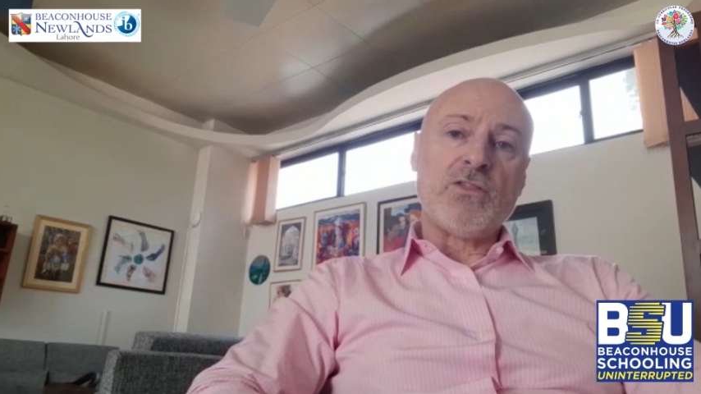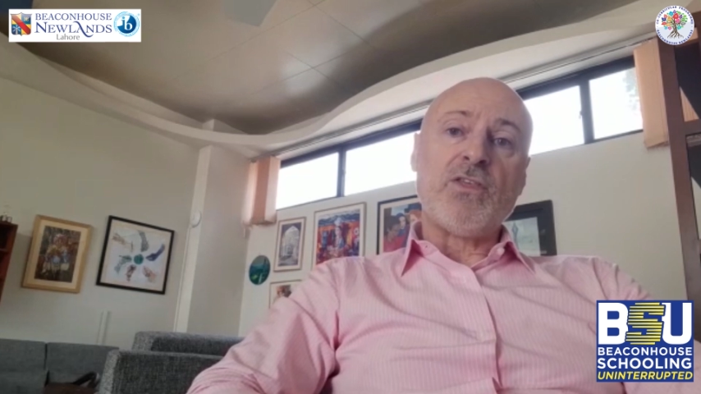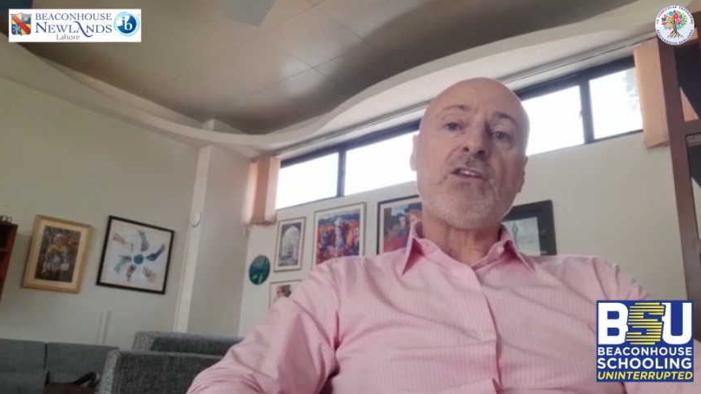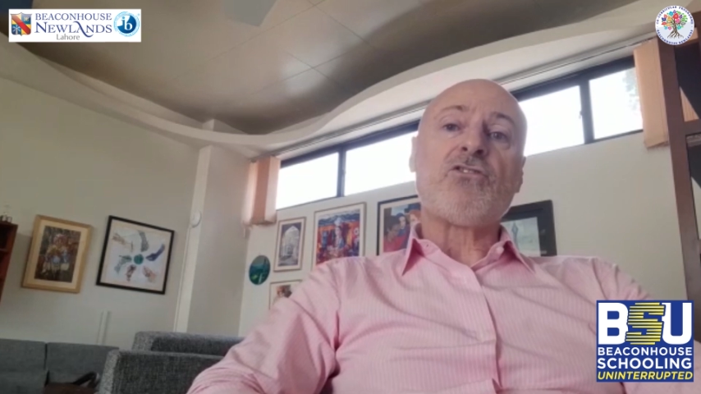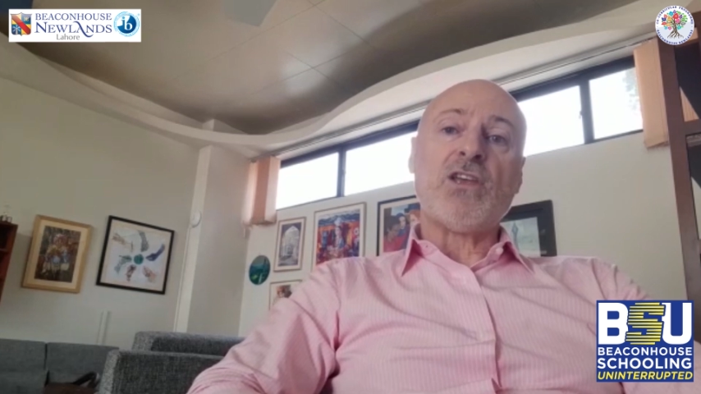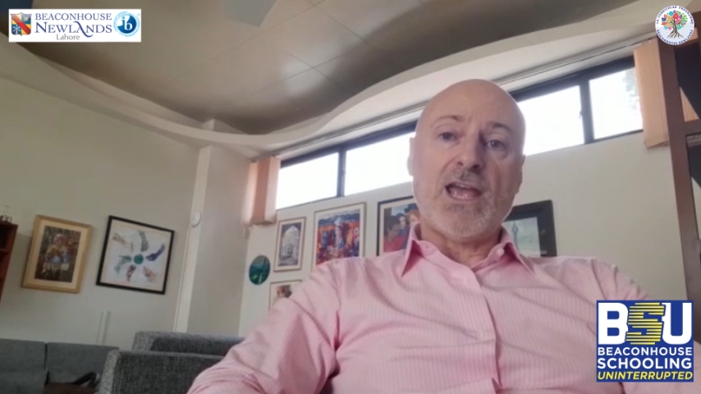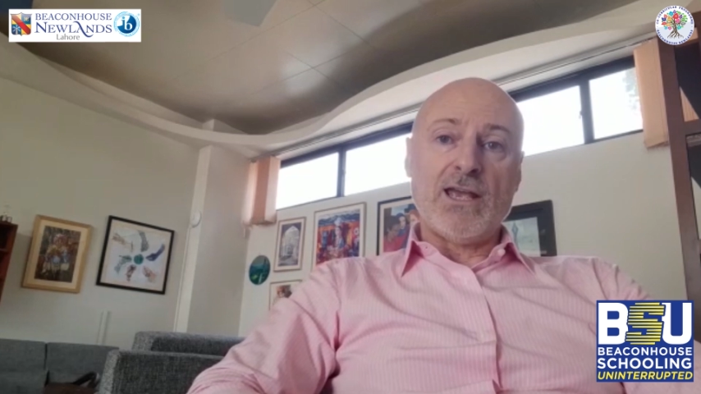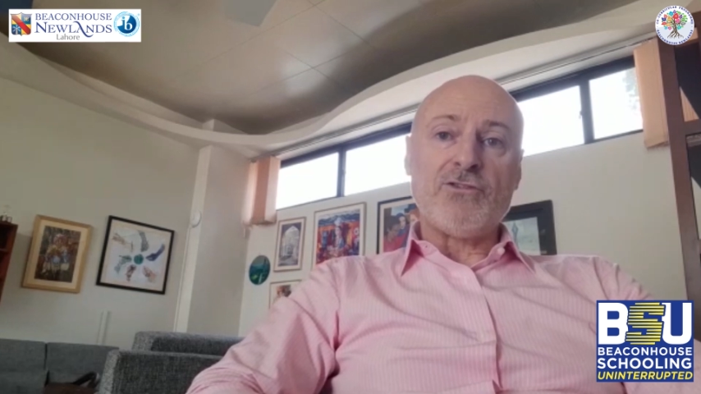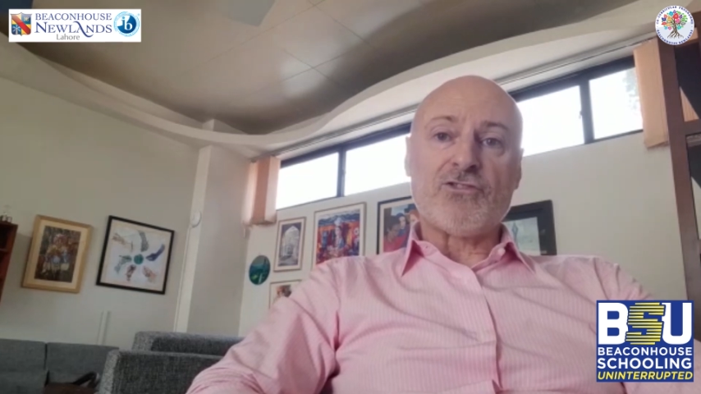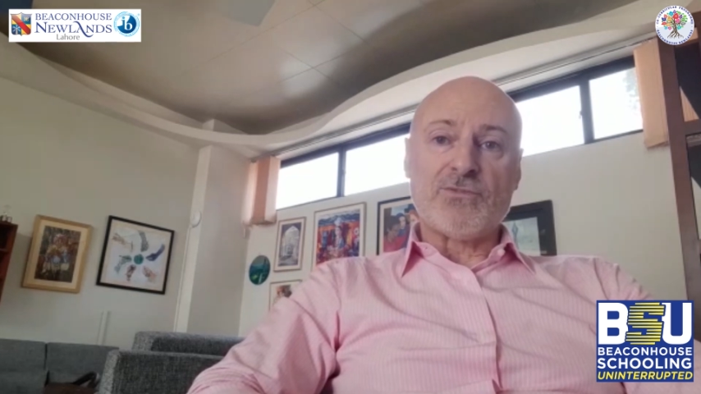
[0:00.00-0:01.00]
this
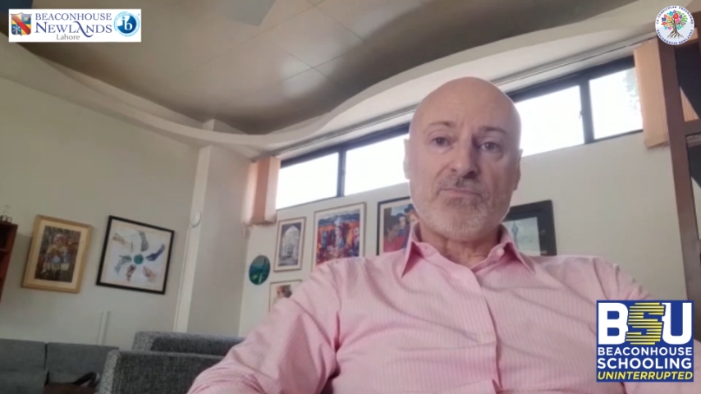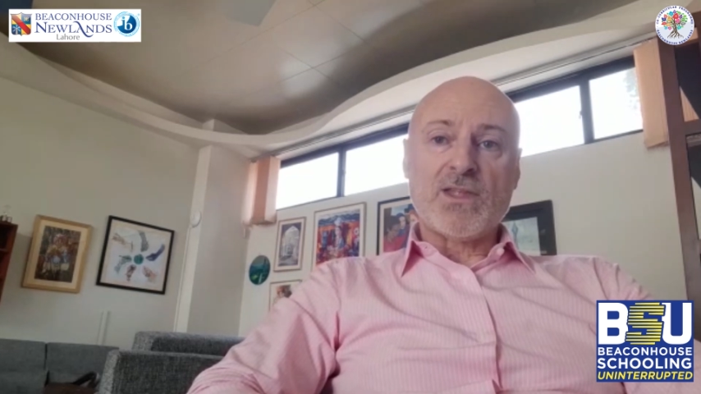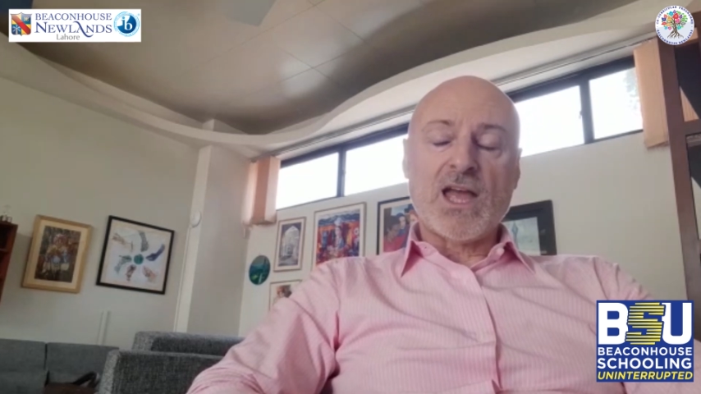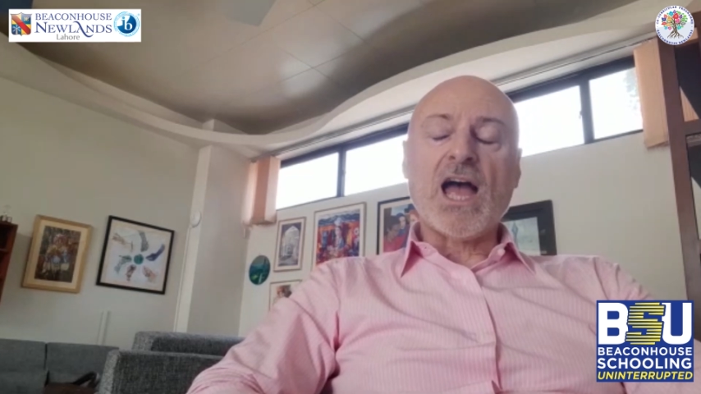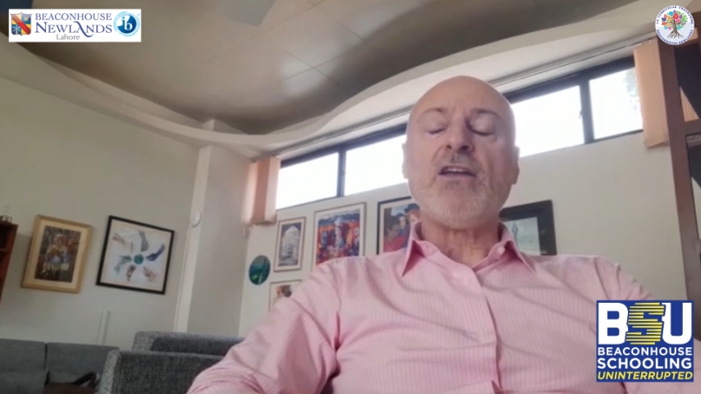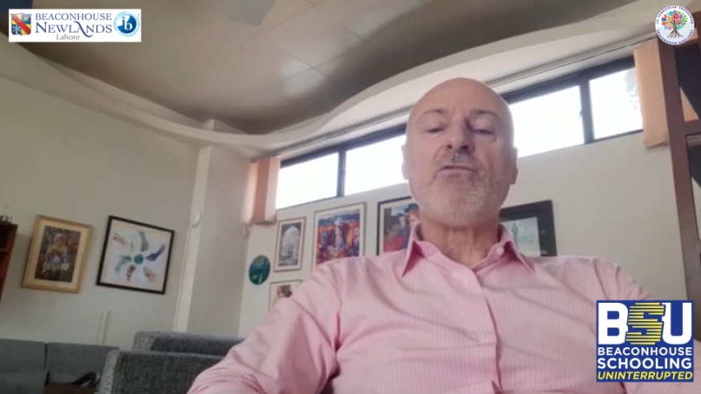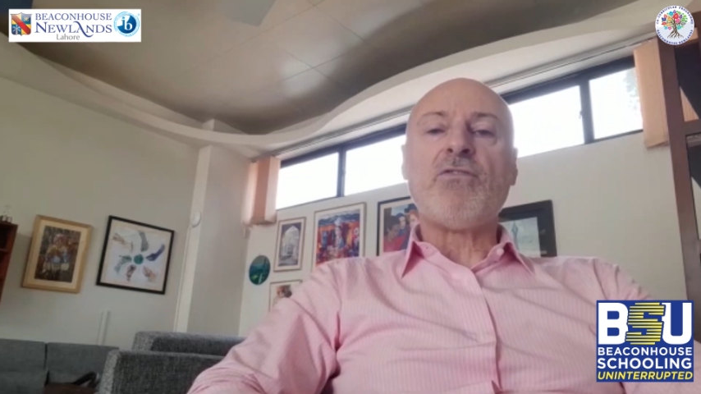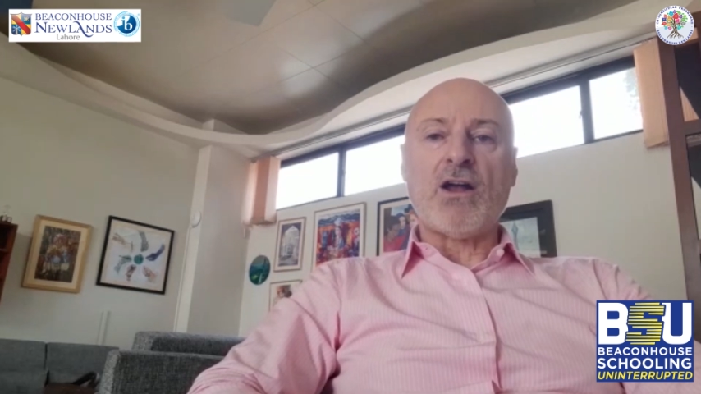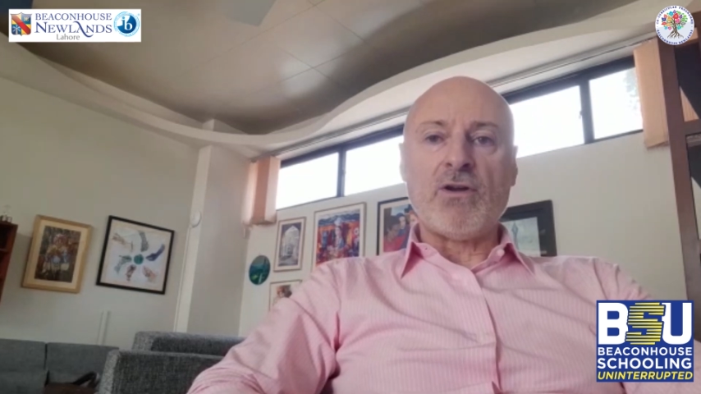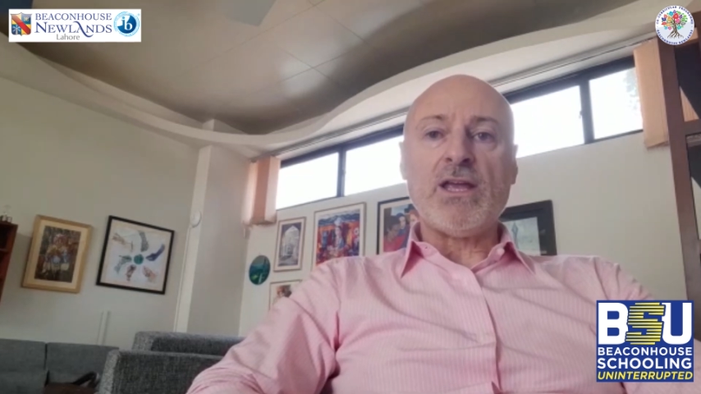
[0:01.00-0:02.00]
is a
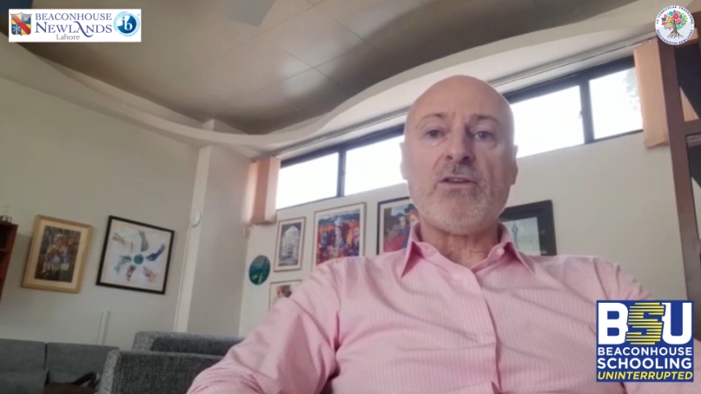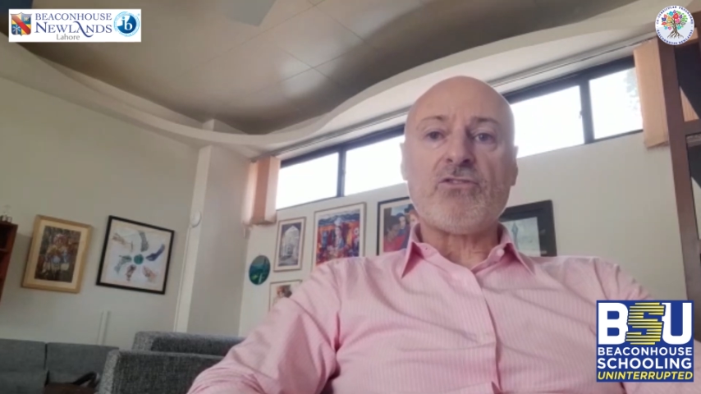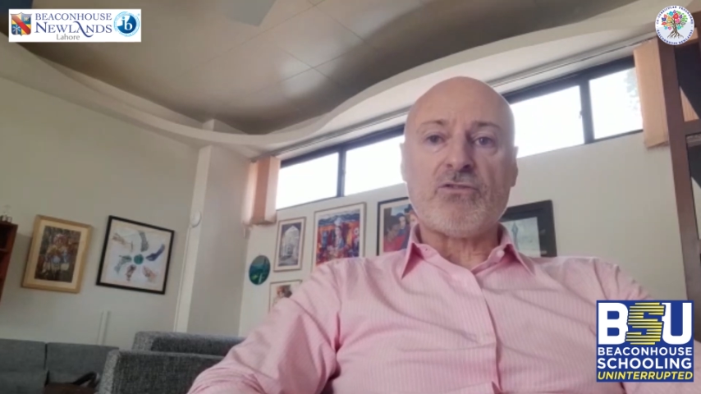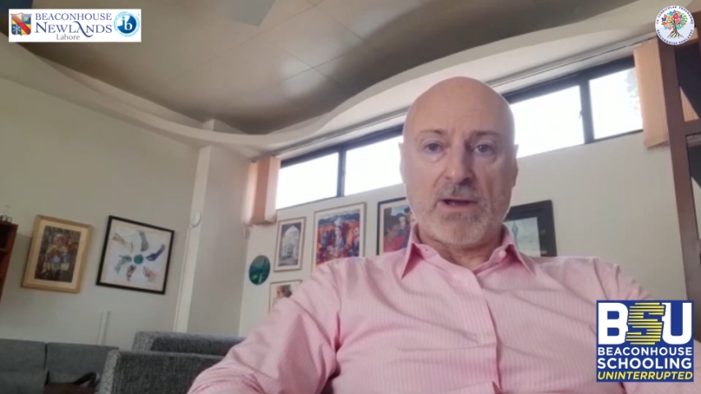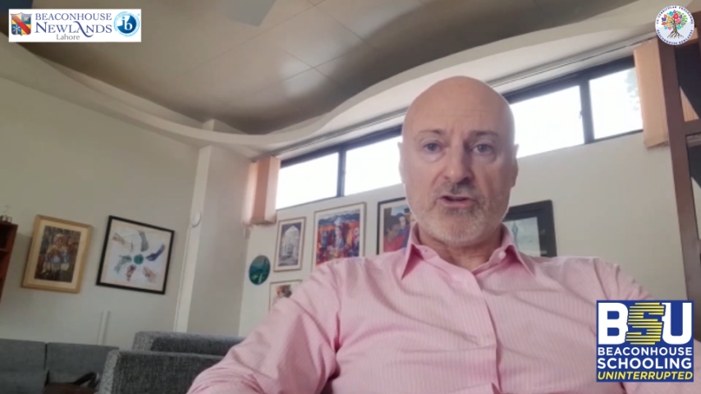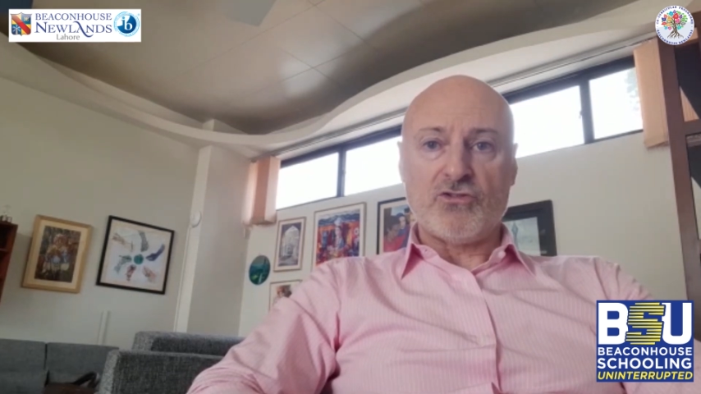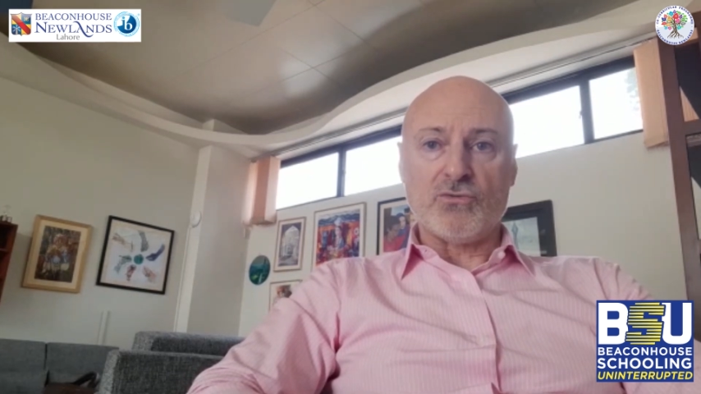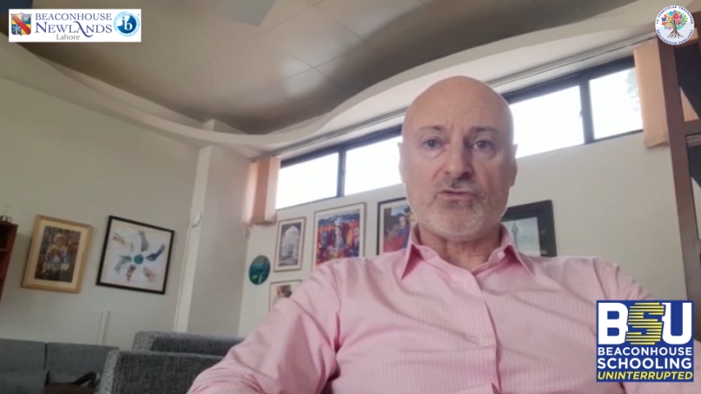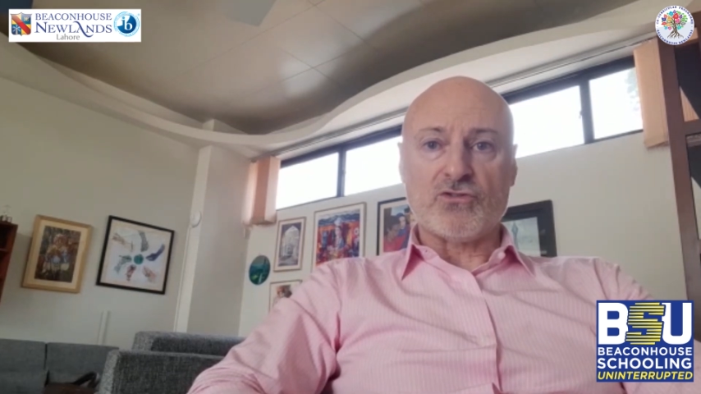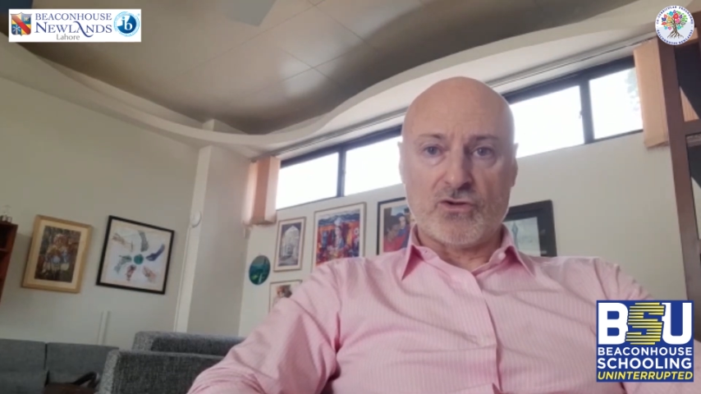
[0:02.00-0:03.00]
very
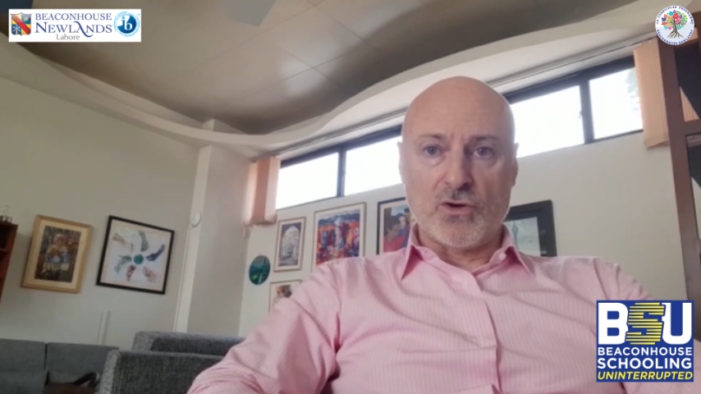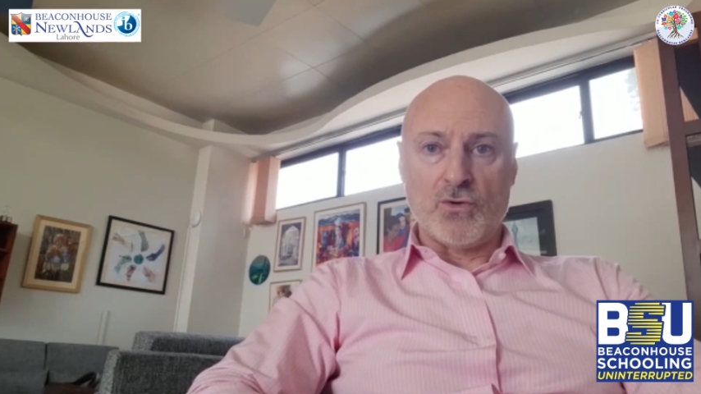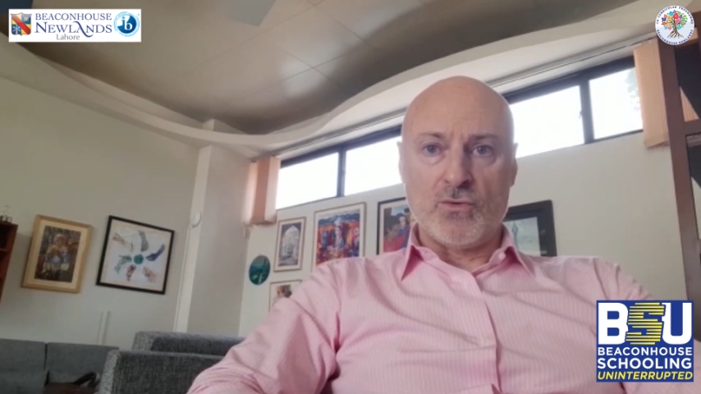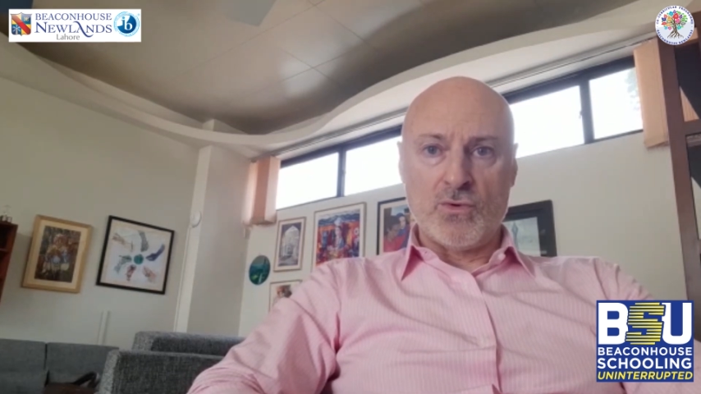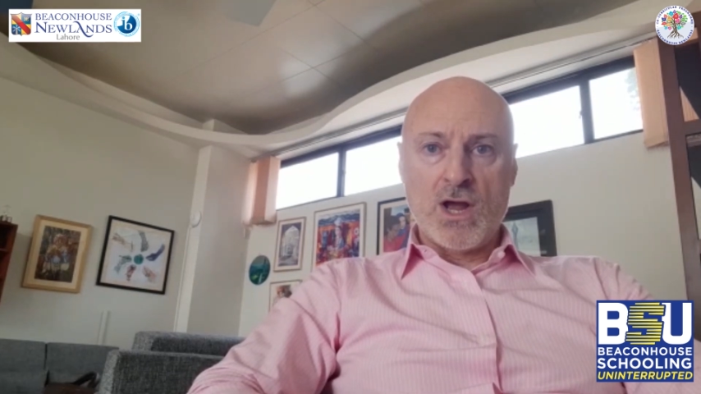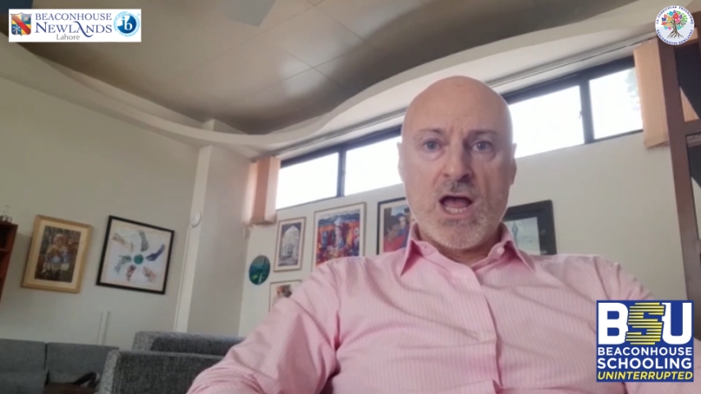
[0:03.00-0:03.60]
special school